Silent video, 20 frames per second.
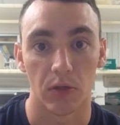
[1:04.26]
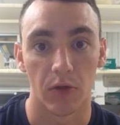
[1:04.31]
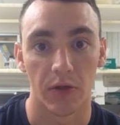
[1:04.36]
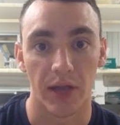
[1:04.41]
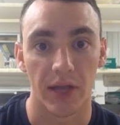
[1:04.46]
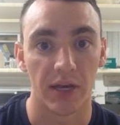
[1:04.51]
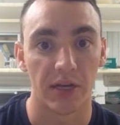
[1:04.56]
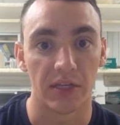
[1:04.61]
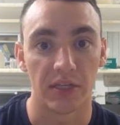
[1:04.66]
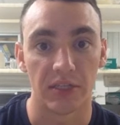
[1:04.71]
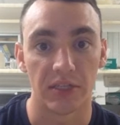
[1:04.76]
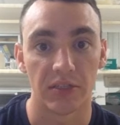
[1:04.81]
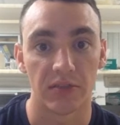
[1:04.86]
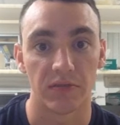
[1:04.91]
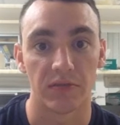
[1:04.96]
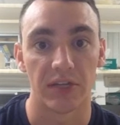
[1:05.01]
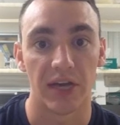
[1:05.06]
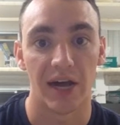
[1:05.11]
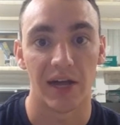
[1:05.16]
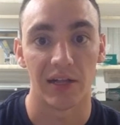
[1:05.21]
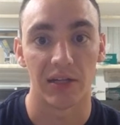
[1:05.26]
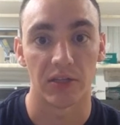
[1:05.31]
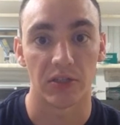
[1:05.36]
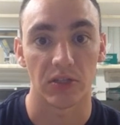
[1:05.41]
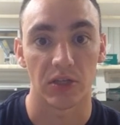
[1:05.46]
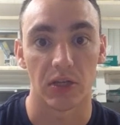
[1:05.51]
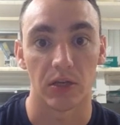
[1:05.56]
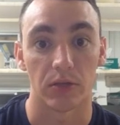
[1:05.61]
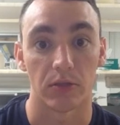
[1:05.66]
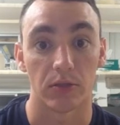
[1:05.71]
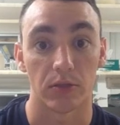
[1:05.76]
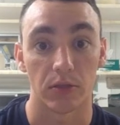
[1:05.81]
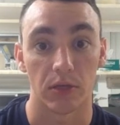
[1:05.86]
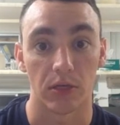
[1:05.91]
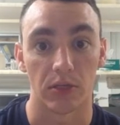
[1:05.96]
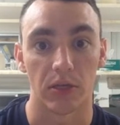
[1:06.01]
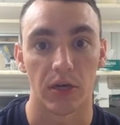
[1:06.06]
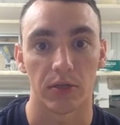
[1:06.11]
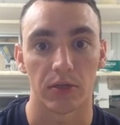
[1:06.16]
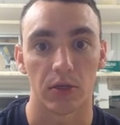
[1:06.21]
located east of Dallas, and
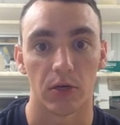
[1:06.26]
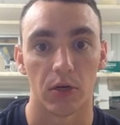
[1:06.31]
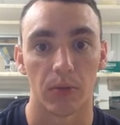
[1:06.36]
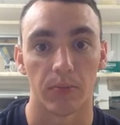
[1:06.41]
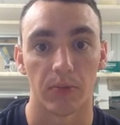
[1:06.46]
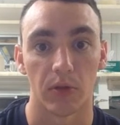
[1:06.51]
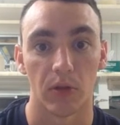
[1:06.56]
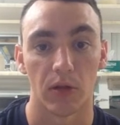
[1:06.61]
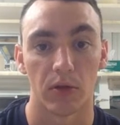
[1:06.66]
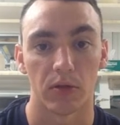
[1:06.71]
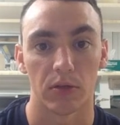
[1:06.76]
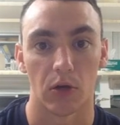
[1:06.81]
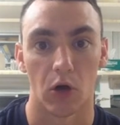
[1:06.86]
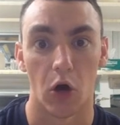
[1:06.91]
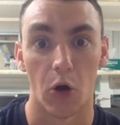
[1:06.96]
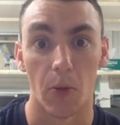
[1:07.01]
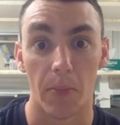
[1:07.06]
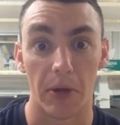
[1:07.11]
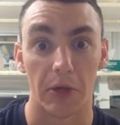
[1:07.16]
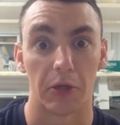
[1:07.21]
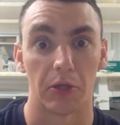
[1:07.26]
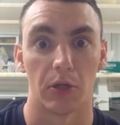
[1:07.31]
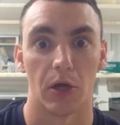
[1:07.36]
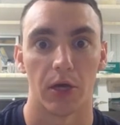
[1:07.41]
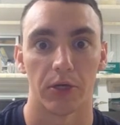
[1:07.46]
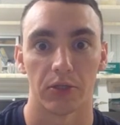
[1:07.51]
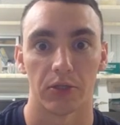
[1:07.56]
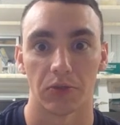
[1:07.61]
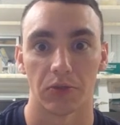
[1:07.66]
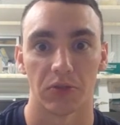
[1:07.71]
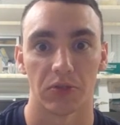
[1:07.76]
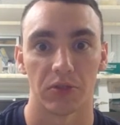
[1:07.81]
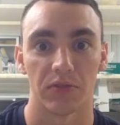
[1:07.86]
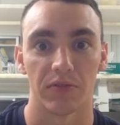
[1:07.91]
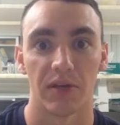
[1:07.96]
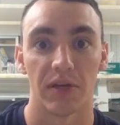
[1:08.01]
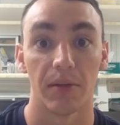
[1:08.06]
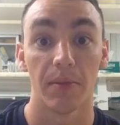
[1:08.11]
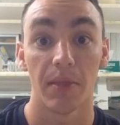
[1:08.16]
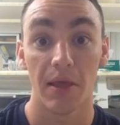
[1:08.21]
conduct a herpetological
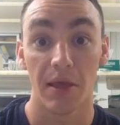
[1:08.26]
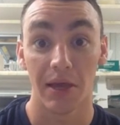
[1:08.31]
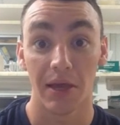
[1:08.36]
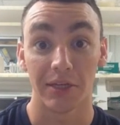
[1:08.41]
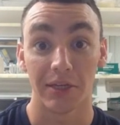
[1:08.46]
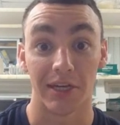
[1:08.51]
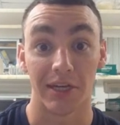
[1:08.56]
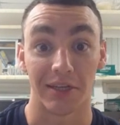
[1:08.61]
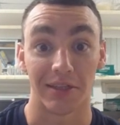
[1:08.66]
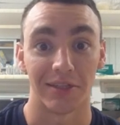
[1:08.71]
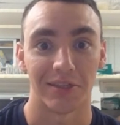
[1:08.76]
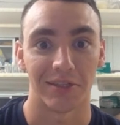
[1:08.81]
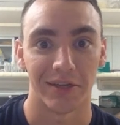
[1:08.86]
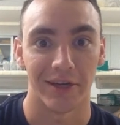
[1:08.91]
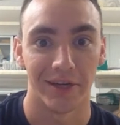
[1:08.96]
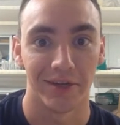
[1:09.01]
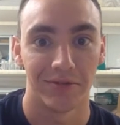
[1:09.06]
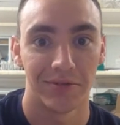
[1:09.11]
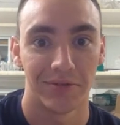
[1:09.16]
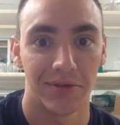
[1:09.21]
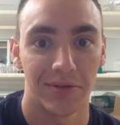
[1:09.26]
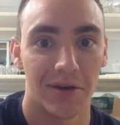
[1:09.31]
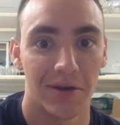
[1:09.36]
survey. Check this out.